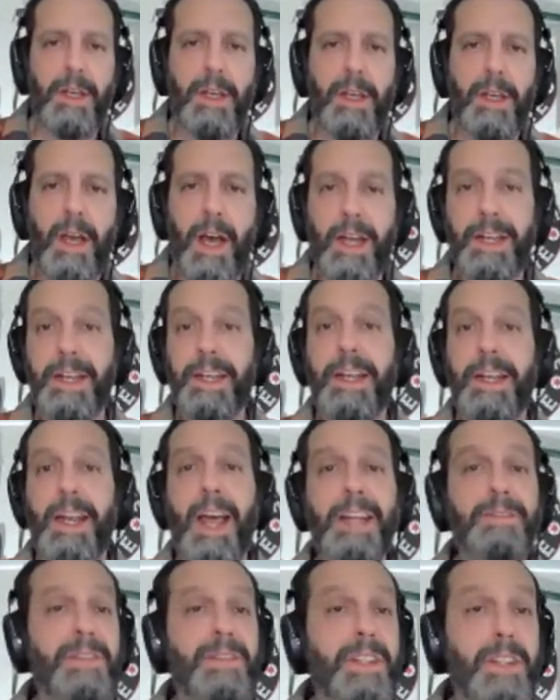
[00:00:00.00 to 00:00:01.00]
I didn't
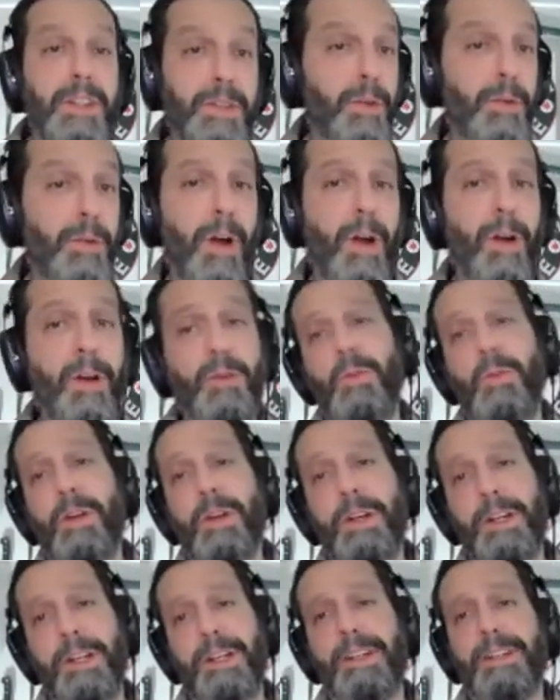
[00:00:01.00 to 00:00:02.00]
have to do hard
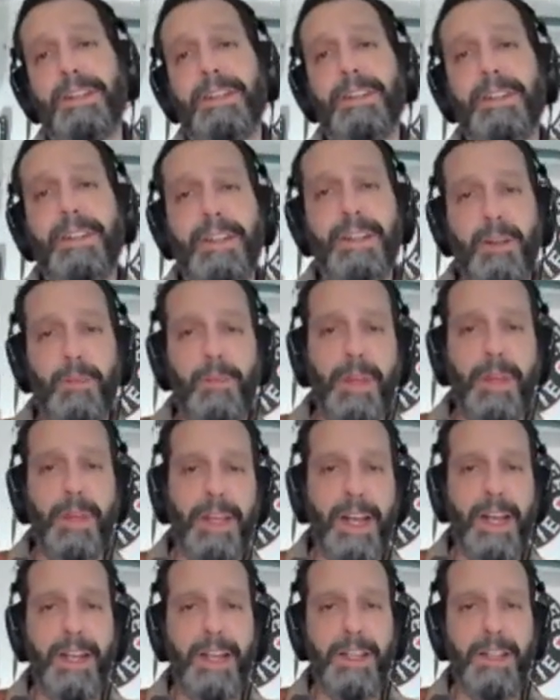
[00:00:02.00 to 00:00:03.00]
work um,
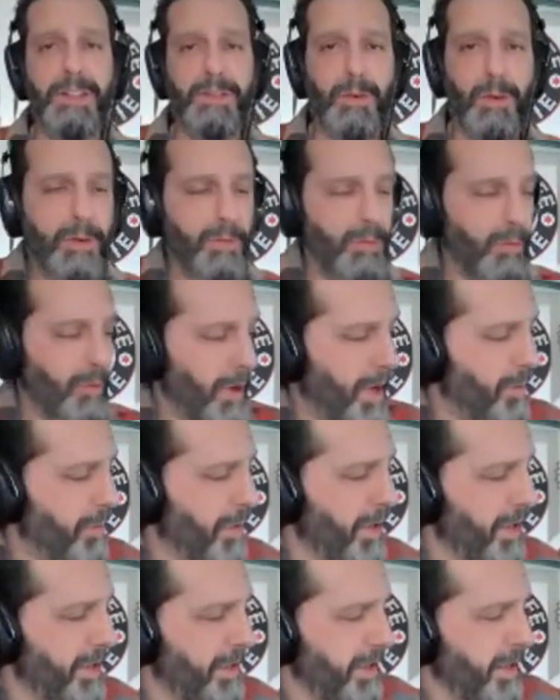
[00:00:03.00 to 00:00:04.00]
in any sort of way,
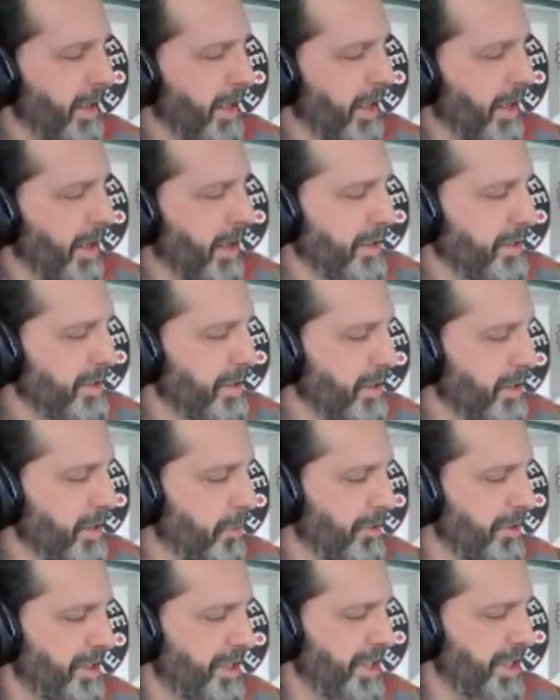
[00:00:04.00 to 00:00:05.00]
but still
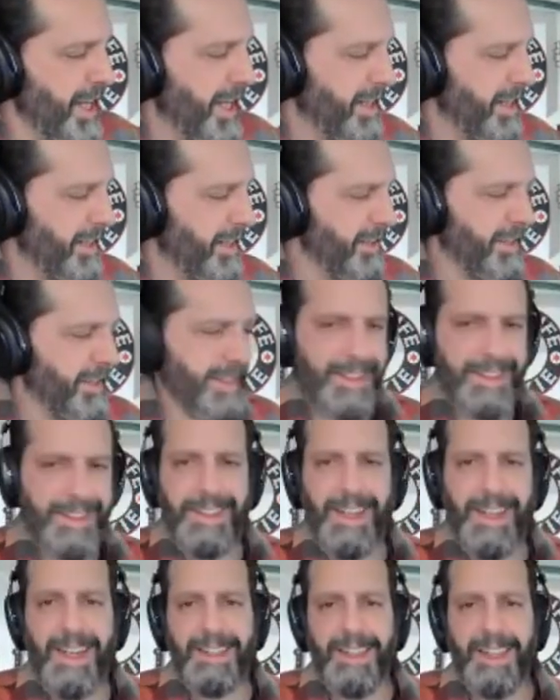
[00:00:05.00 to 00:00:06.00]
appreciated it. Look at the
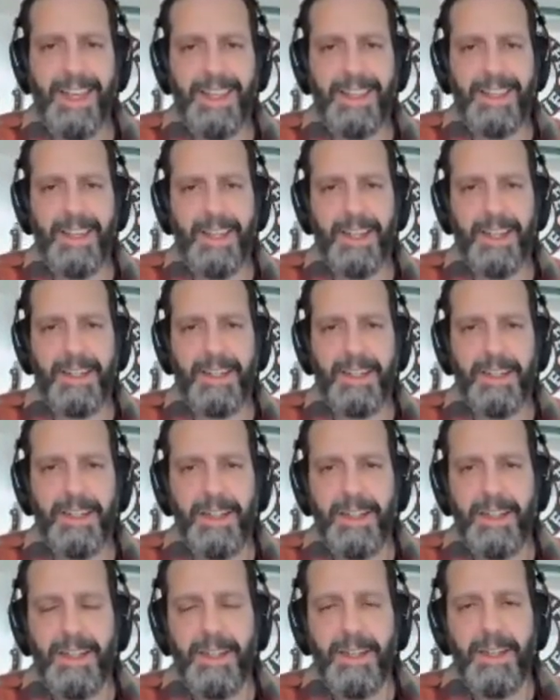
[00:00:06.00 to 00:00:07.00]
size of that thing.
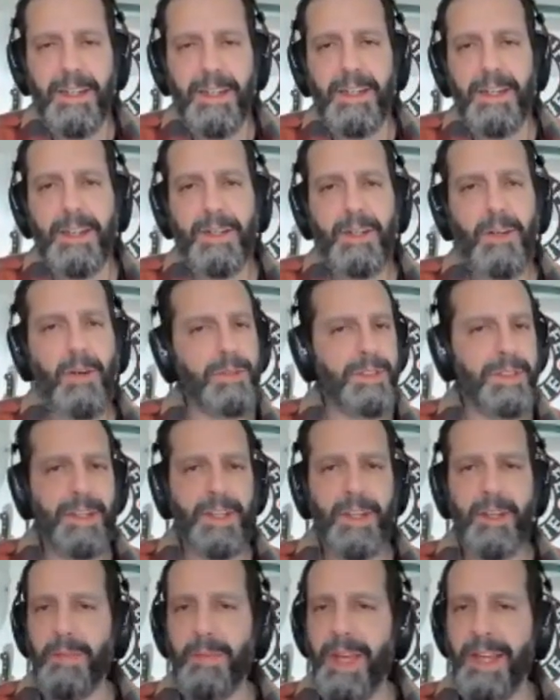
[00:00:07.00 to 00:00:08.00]
A cold
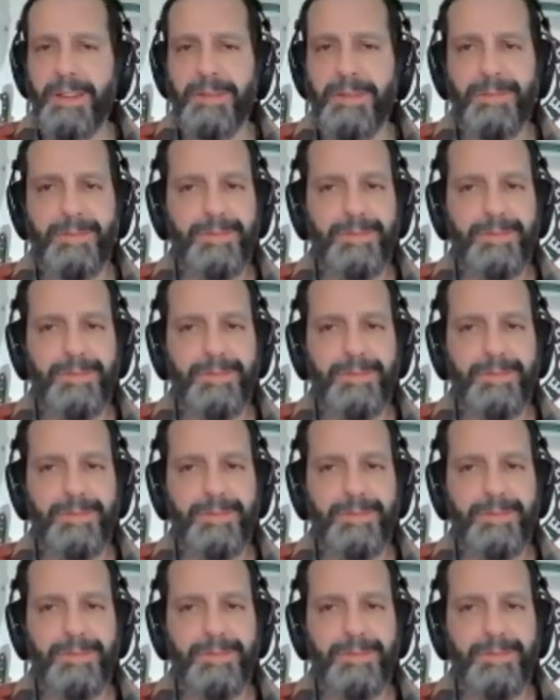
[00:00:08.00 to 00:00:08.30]
steel, man.